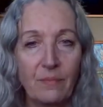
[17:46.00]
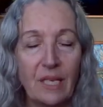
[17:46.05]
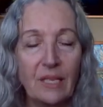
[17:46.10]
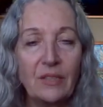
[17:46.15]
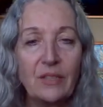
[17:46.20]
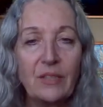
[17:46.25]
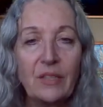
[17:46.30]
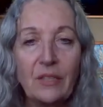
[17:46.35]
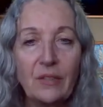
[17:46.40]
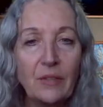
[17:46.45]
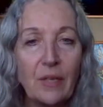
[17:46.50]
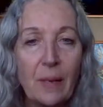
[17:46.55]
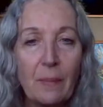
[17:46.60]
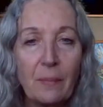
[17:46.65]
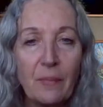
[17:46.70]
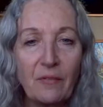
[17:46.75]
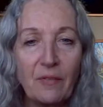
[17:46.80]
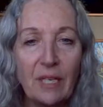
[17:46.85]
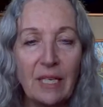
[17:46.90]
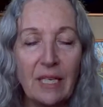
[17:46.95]
cleared up
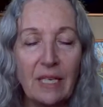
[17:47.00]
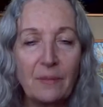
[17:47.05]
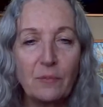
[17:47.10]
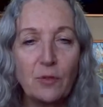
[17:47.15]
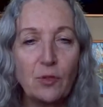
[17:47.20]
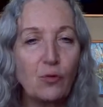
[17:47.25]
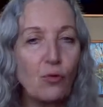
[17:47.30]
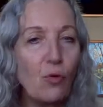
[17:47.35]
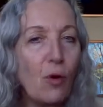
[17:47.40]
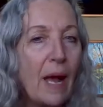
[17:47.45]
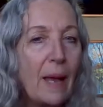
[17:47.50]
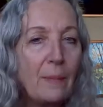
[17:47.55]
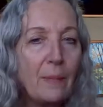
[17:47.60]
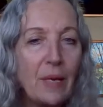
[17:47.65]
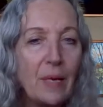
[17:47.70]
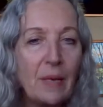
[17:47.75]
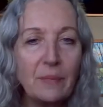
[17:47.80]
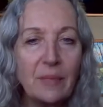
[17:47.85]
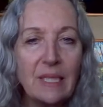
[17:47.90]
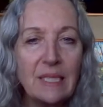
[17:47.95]
of any dry,
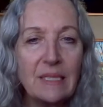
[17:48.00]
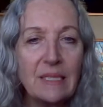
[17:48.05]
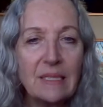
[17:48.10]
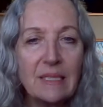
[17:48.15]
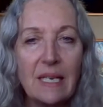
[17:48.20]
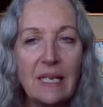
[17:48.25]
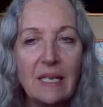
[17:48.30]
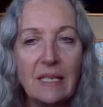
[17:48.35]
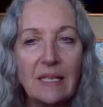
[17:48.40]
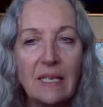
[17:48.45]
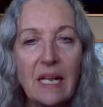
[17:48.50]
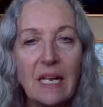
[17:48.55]
pimply skin.